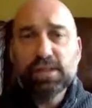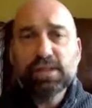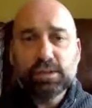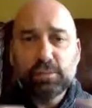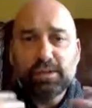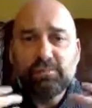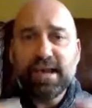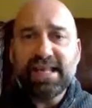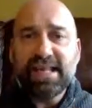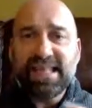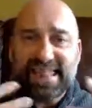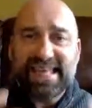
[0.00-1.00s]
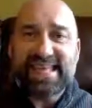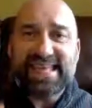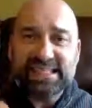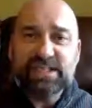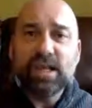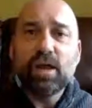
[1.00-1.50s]
So we rate
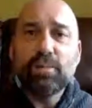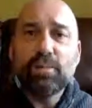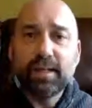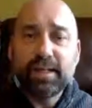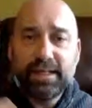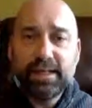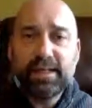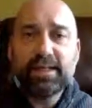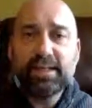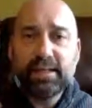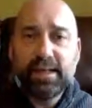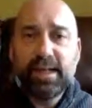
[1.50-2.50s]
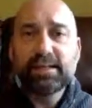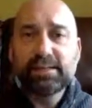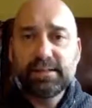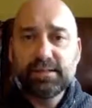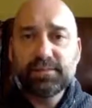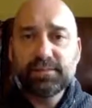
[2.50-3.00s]
things globally in the
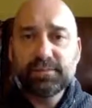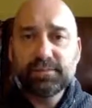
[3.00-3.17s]
negative.